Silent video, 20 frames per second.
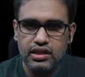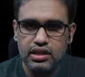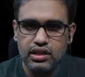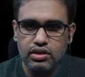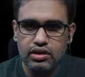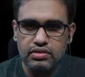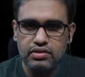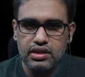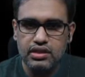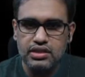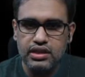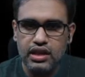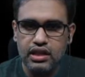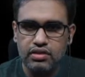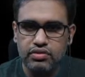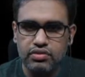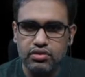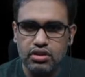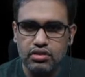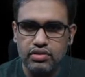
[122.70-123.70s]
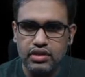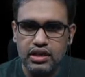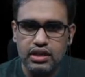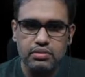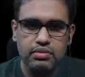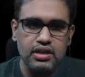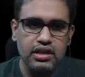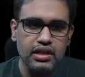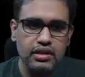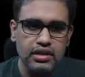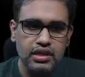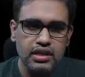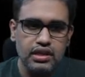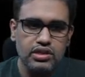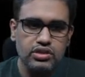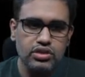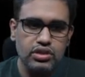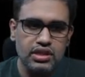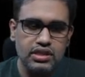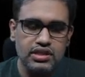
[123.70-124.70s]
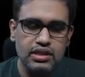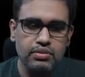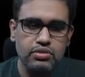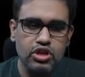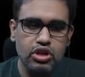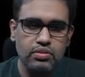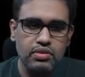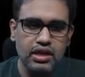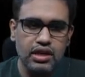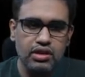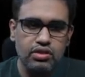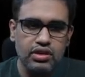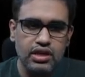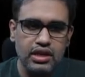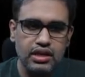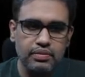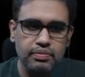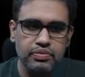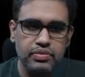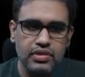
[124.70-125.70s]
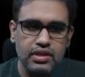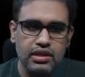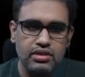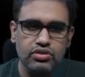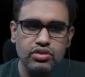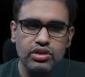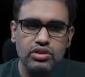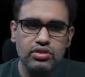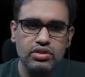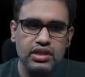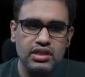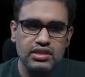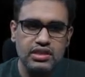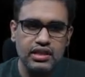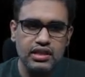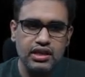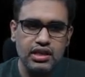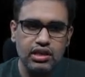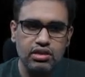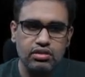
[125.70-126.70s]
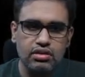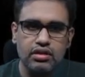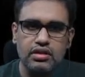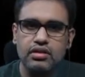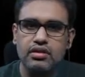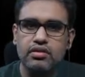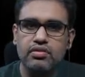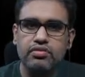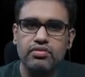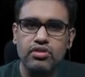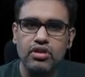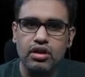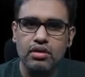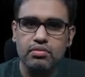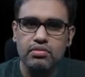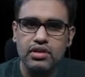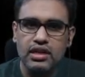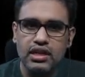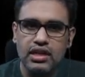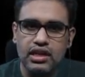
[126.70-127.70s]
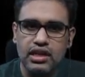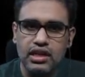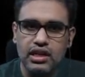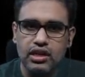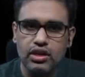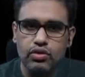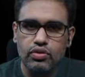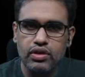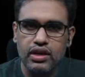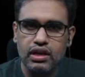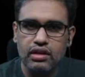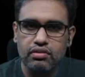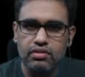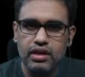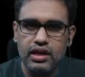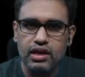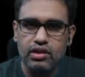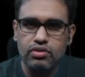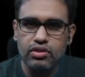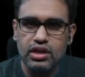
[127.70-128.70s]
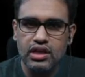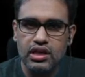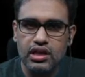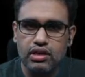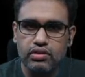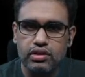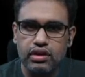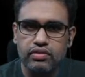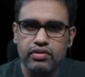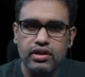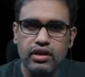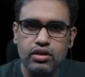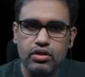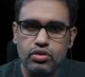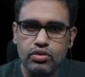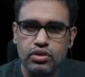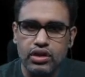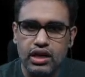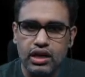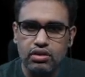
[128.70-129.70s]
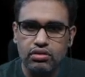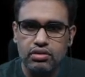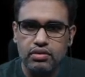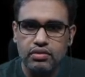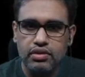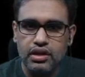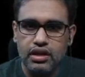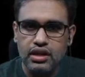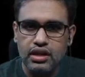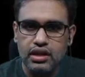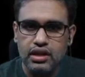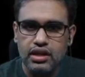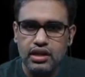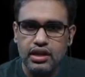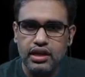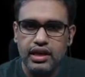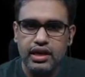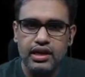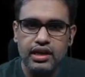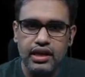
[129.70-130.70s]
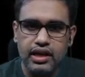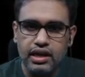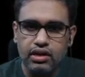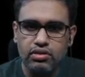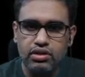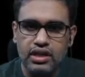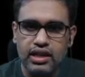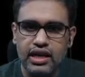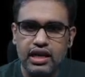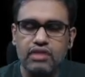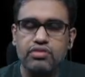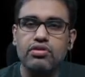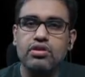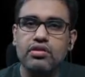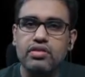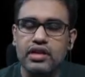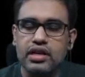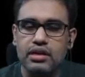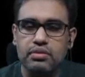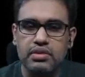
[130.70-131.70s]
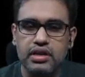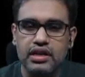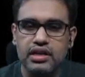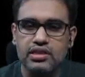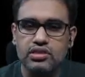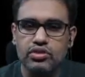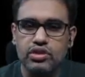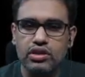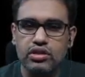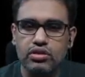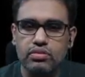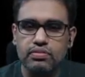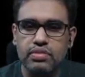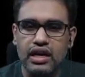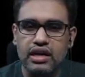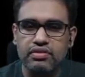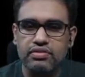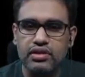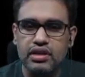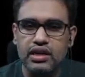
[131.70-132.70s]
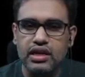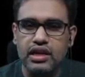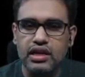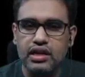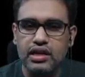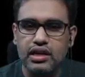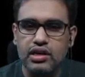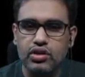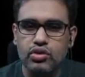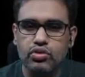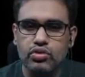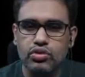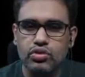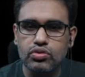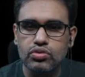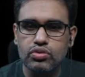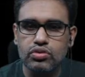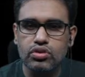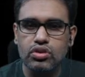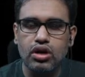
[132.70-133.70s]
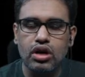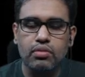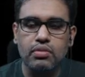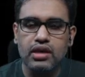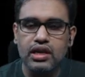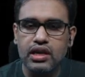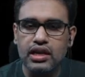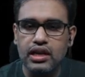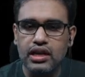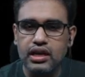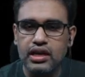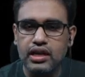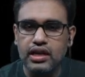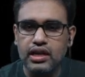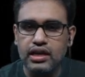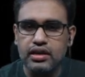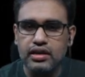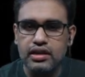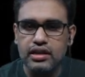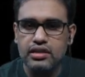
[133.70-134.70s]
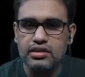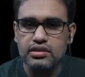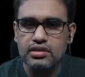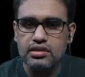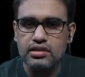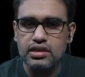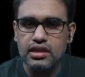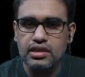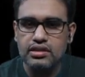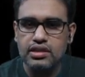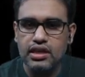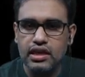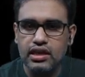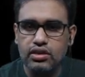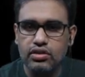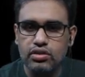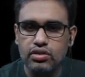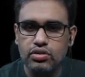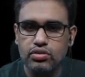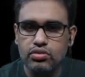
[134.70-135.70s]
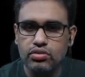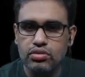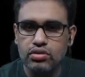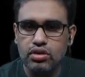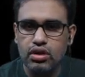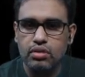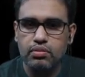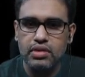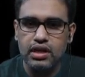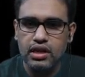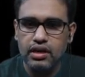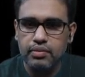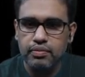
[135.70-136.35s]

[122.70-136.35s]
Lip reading: you have this L4 vertebrae. So this abdominal aorta is going to descend down from T12, around T12 it will go down, and around the L4 vertebrae it is going to bifurcate into two common iliac arteries. These are your two common